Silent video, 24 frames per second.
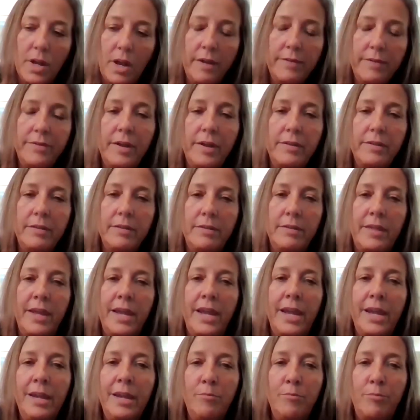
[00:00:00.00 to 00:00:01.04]
I thought
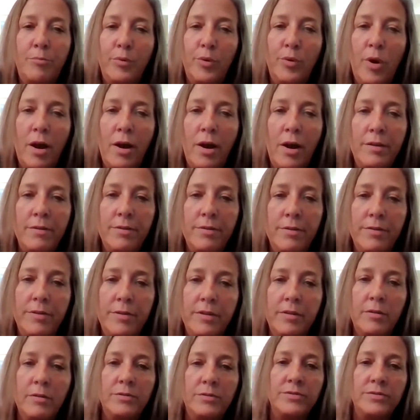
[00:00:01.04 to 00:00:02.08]
they brought
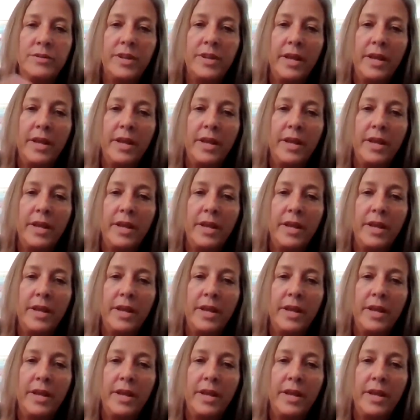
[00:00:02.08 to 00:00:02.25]
those